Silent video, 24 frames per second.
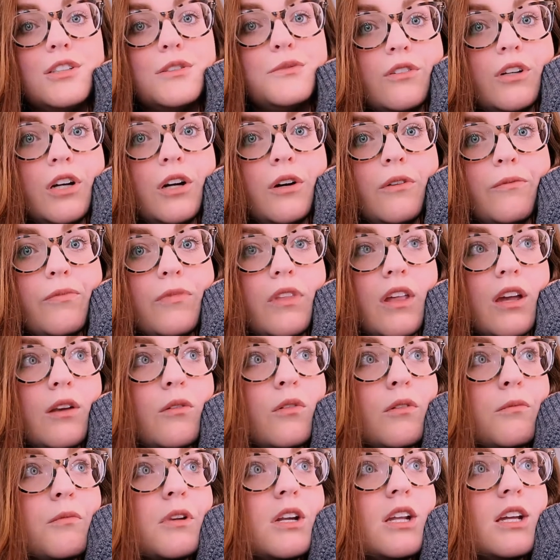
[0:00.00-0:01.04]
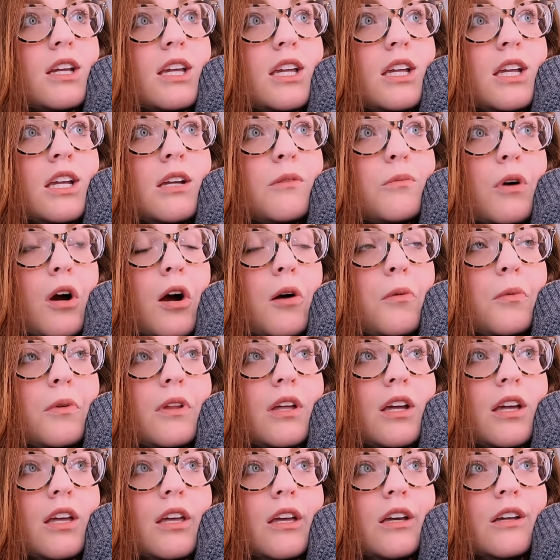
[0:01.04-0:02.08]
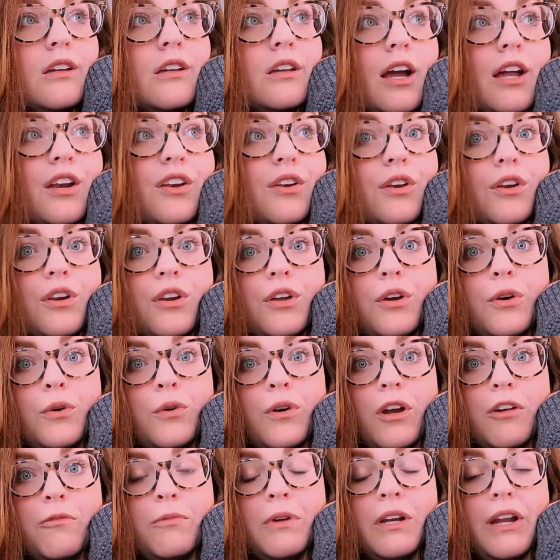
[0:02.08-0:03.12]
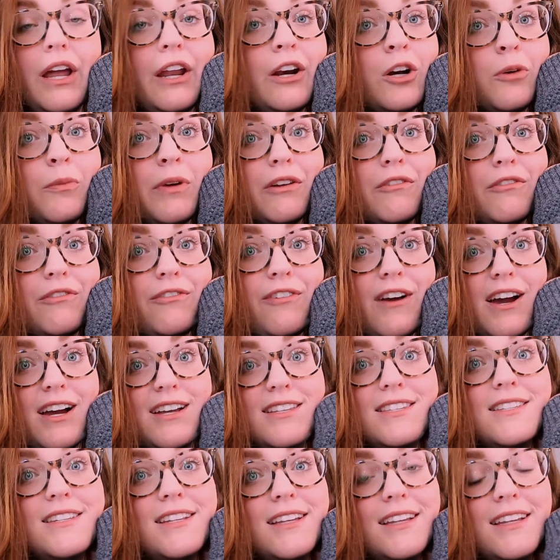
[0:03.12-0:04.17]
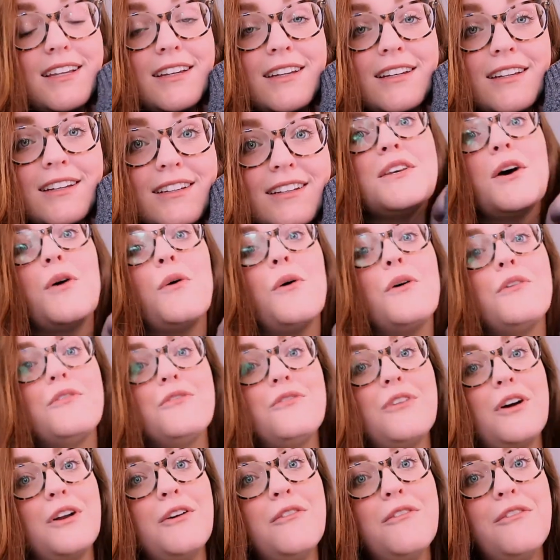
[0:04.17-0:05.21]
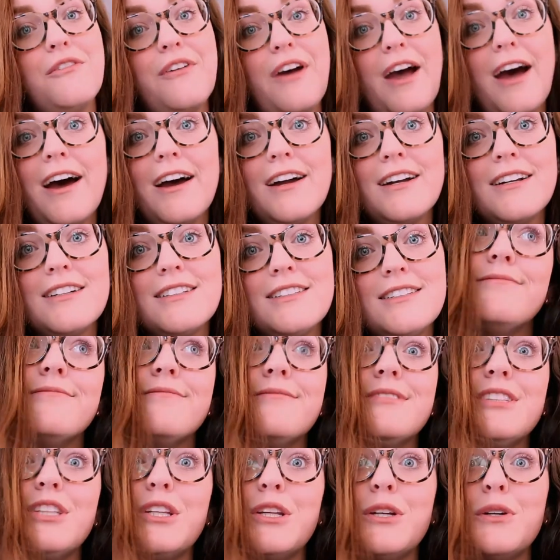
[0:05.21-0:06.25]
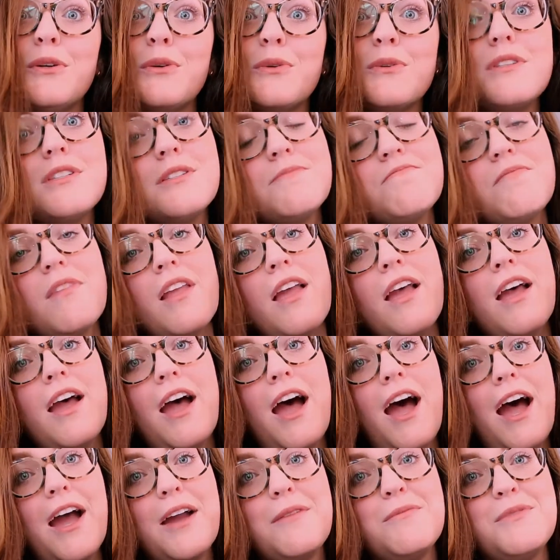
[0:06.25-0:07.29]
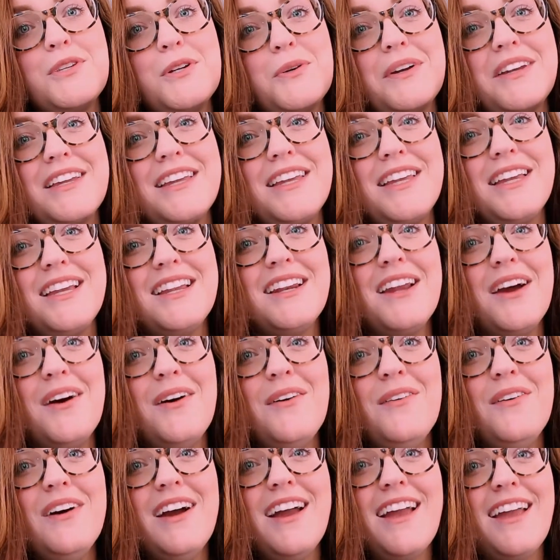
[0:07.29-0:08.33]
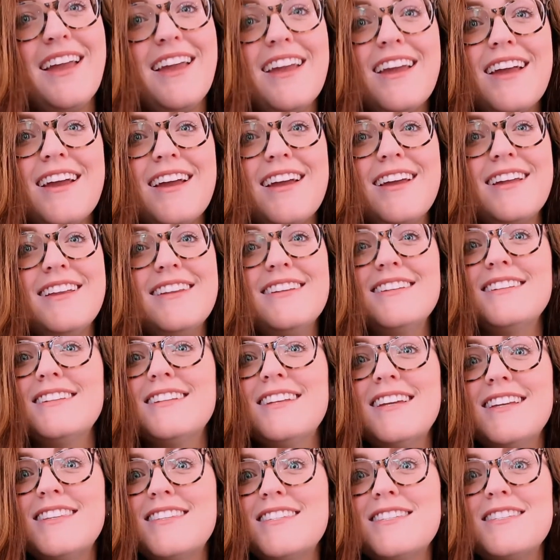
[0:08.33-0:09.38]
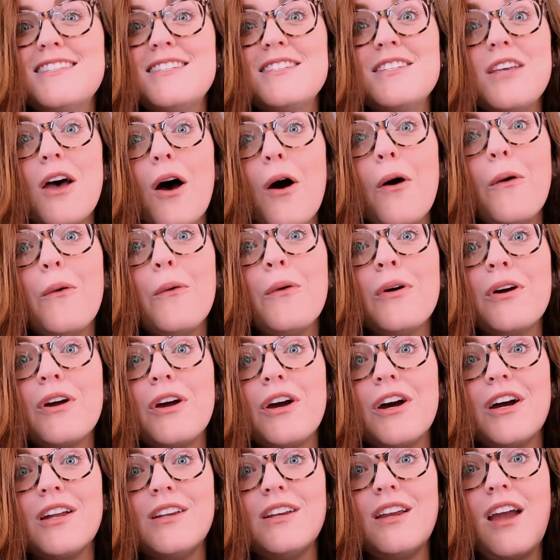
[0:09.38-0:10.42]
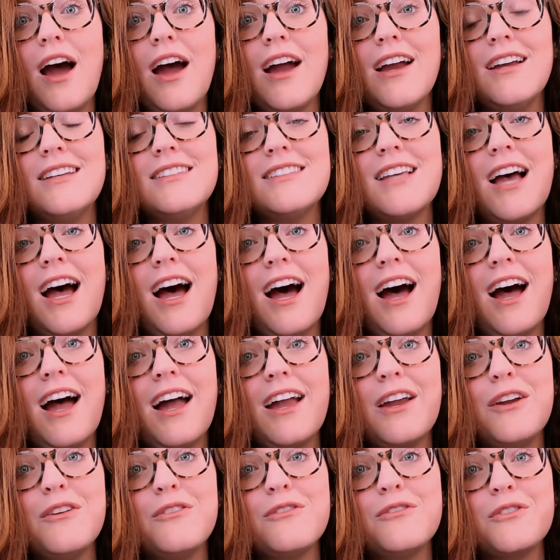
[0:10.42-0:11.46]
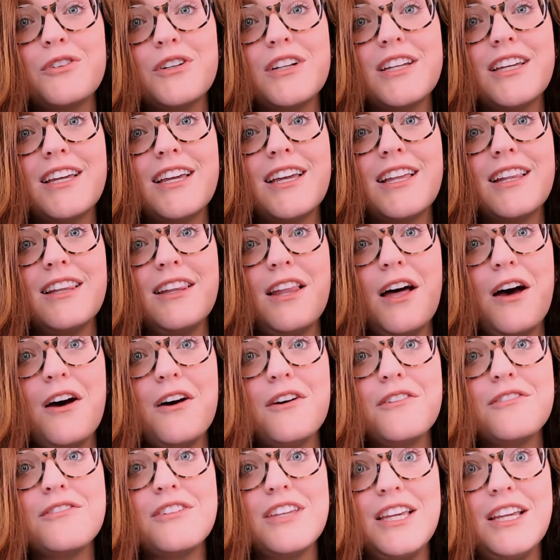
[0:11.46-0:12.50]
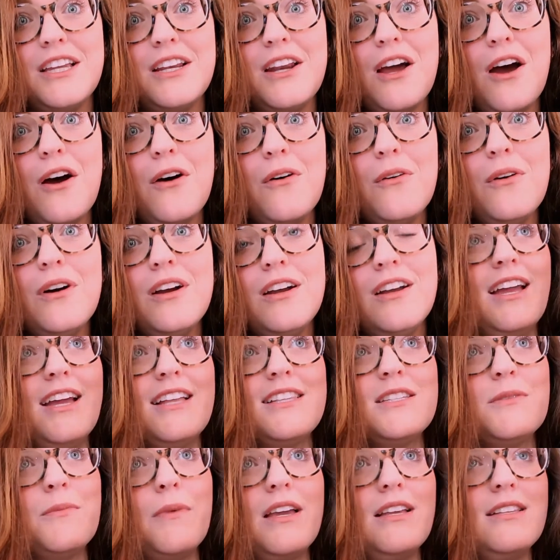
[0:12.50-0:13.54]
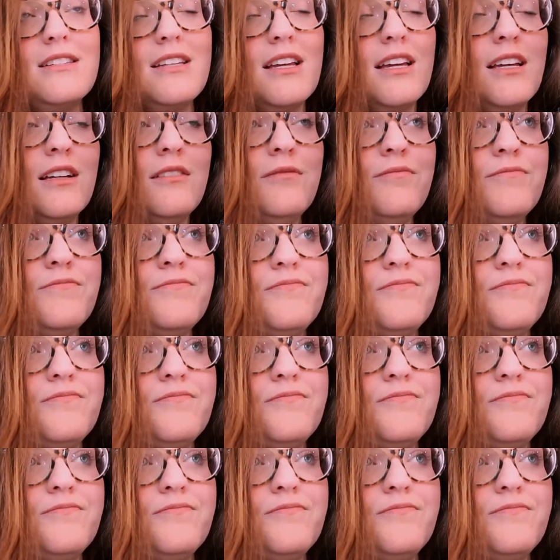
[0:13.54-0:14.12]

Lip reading: I don't know, then I'm gonna eat probably at noon. I've been intermittent fasting. So fun fact, news, I'm doing keto and it's so good, guys. I freaking love keto. It's amazing.